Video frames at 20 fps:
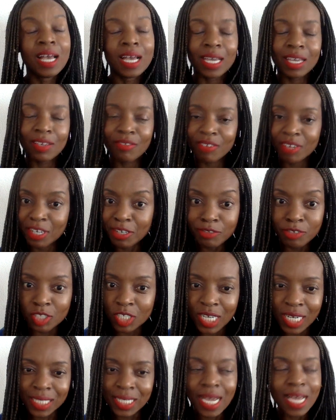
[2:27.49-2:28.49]
even if you
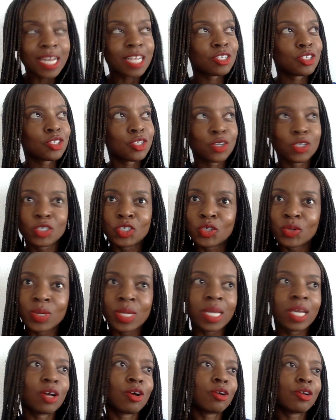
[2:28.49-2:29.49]
just had a
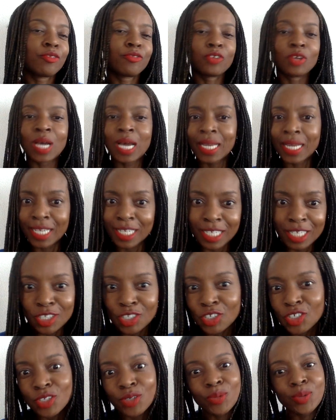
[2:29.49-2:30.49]
surgery or if you had an
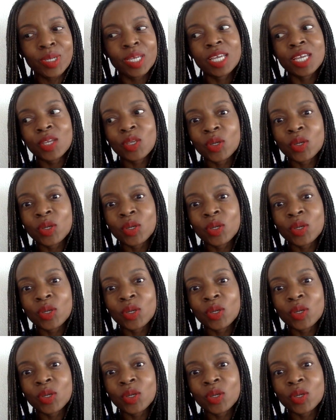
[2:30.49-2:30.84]
injury.